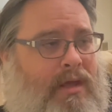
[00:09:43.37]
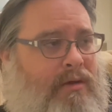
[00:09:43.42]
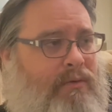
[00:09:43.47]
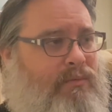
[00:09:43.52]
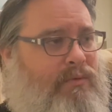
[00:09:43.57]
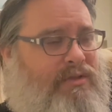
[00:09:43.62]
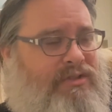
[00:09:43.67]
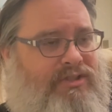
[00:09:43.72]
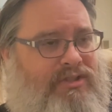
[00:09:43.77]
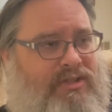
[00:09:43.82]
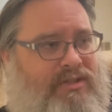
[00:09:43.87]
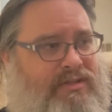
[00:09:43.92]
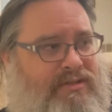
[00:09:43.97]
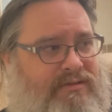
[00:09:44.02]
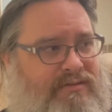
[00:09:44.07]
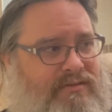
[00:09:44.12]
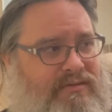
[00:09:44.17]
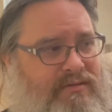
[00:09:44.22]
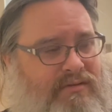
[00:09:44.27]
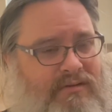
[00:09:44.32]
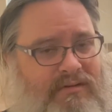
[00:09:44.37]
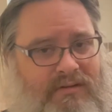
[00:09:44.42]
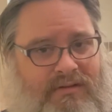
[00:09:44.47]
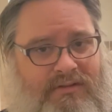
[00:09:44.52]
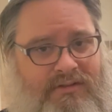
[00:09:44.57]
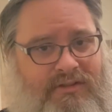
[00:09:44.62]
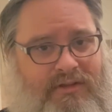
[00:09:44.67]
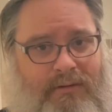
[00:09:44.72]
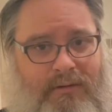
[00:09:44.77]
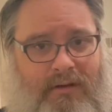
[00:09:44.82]
which is
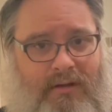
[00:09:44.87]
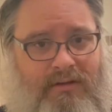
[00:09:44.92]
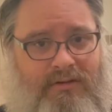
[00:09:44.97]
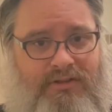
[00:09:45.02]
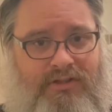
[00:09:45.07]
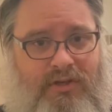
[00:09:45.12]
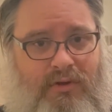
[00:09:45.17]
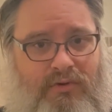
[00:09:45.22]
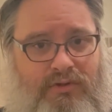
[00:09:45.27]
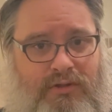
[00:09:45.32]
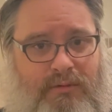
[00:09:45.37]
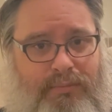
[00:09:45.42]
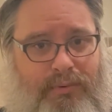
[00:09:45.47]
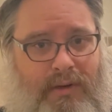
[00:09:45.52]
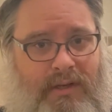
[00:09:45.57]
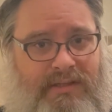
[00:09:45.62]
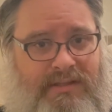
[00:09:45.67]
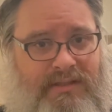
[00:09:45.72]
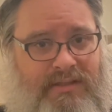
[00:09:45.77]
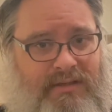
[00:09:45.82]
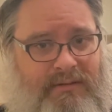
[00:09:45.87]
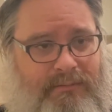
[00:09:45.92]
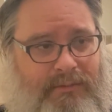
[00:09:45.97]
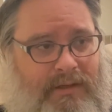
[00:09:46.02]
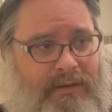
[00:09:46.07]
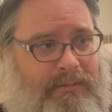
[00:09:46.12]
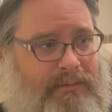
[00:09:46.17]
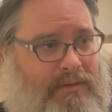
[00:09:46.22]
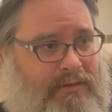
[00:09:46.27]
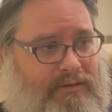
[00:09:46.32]
so surprising to
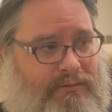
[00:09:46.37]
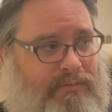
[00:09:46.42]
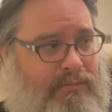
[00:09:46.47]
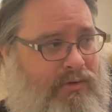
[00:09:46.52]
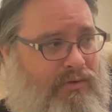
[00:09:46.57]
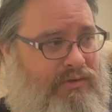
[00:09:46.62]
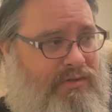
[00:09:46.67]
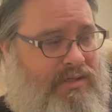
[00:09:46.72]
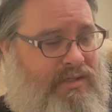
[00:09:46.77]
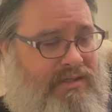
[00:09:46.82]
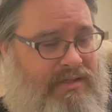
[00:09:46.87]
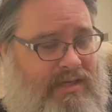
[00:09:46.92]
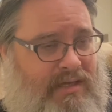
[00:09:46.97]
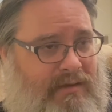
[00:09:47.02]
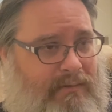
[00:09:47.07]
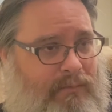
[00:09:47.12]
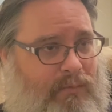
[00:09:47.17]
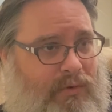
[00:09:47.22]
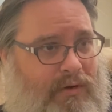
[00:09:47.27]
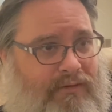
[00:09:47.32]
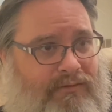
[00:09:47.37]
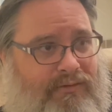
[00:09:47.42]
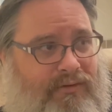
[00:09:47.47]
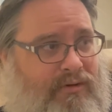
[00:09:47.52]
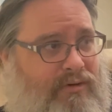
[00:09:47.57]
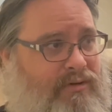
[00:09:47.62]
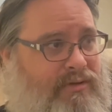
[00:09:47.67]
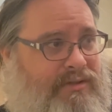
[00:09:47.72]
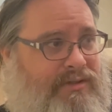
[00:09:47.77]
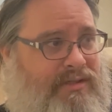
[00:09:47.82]
me, because most of the time,
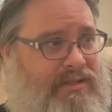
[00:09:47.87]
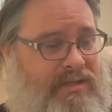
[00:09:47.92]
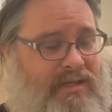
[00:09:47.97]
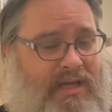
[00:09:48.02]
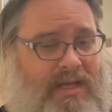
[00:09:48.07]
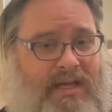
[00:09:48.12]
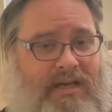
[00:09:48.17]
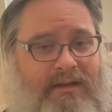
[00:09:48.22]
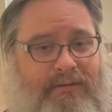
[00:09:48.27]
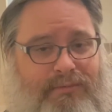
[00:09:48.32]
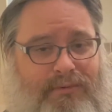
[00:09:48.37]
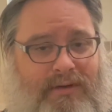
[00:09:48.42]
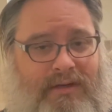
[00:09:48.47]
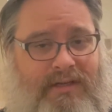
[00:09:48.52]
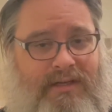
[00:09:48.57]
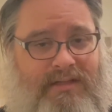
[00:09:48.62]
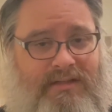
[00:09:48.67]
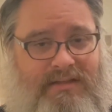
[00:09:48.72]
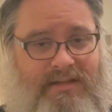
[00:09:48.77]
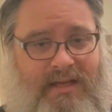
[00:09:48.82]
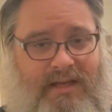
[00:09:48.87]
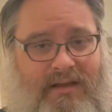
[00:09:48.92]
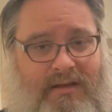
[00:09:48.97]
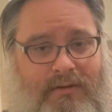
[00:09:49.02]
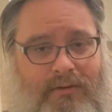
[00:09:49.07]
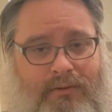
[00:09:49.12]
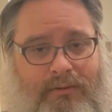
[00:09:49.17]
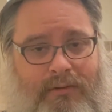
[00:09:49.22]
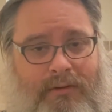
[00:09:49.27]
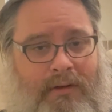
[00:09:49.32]
whenever it's anybody in
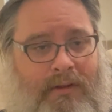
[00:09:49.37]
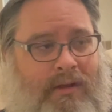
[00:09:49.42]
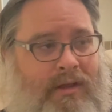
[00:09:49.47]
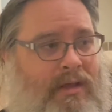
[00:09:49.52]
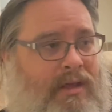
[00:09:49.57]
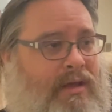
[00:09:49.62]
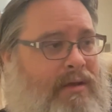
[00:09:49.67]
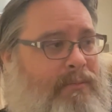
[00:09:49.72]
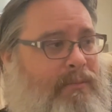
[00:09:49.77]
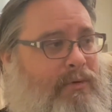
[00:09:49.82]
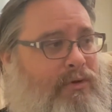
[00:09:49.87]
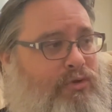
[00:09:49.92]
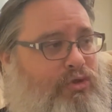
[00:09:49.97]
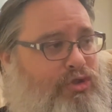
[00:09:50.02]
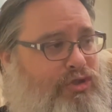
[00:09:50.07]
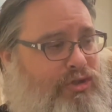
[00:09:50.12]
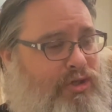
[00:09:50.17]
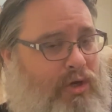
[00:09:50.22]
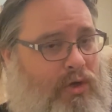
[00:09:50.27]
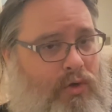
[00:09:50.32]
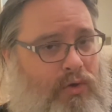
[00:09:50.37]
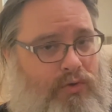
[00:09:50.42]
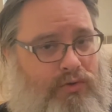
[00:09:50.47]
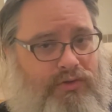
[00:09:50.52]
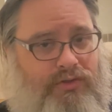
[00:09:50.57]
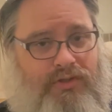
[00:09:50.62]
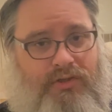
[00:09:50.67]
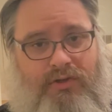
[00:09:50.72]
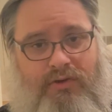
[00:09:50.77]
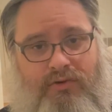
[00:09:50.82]
town, most
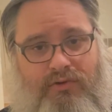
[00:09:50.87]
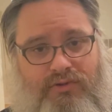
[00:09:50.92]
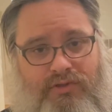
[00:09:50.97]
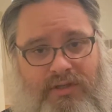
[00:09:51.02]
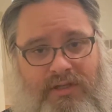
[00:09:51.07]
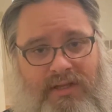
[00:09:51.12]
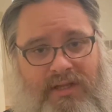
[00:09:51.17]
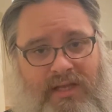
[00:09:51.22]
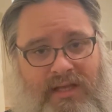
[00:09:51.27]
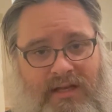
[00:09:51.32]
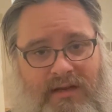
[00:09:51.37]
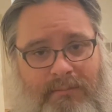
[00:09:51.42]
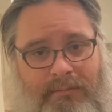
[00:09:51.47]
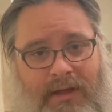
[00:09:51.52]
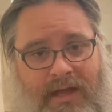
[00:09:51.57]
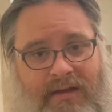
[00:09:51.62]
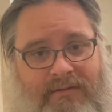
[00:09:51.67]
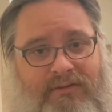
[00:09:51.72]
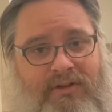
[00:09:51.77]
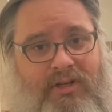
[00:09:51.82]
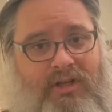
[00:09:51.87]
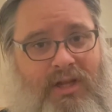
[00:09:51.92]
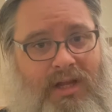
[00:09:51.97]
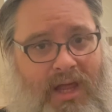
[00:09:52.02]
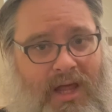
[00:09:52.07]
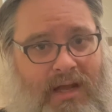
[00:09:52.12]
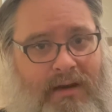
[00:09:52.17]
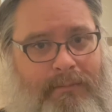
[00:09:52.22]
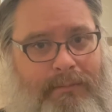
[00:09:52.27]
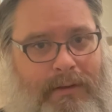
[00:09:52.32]
shows usually they end up having a
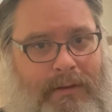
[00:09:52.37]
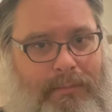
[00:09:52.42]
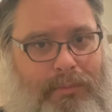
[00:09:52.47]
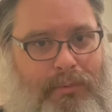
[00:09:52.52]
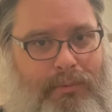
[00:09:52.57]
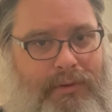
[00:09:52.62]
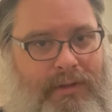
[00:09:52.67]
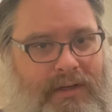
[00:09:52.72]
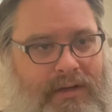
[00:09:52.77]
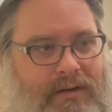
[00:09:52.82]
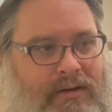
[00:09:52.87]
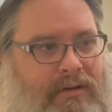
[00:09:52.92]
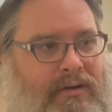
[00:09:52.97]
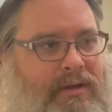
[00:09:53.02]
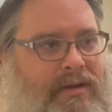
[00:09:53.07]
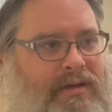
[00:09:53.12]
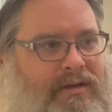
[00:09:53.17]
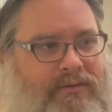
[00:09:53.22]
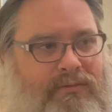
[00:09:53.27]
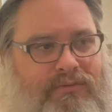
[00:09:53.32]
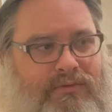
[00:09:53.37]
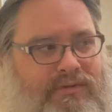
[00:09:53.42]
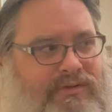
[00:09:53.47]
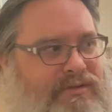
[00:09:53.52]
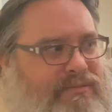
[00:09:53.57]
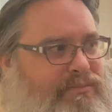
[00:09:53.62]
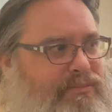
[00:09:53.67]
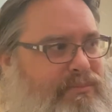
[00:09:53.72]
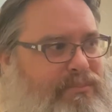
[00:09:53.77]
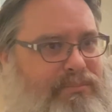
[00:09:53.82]
lot of people there, and it
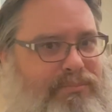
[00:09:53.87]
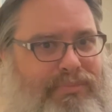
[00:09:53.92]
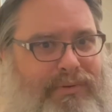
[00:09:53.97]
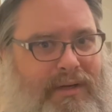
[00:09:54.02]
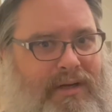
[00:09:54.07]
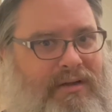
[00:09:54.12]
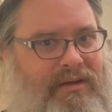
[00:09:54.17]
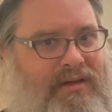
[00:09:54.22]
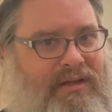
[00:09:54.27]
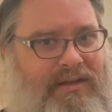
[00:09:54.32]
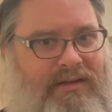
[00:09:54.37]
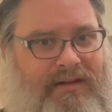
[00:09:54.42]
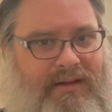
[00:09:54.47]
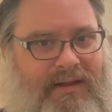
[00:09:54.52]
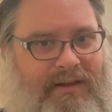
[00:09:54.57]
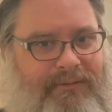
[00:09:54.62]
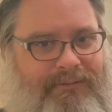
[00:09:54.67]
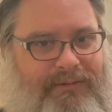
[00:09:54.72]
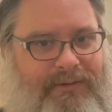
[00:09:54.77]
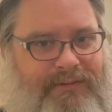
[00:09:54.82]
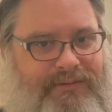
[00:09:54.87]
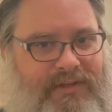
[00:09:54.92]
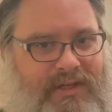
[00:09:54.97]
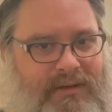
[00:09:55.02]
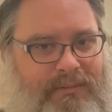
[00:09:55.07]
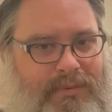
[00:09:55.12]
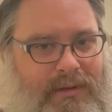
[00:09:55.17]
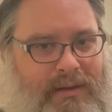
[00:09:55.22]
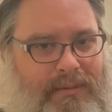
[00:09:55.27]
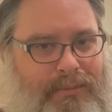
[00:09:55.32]
was barely like
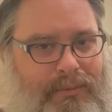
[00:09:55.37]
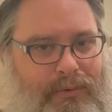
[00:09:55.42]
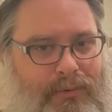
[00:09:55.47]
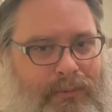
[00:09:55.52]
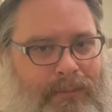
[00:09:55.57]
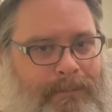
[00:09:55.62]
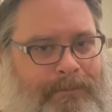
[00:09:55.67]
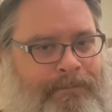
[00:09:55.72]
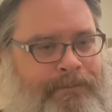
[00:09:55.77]
15 people.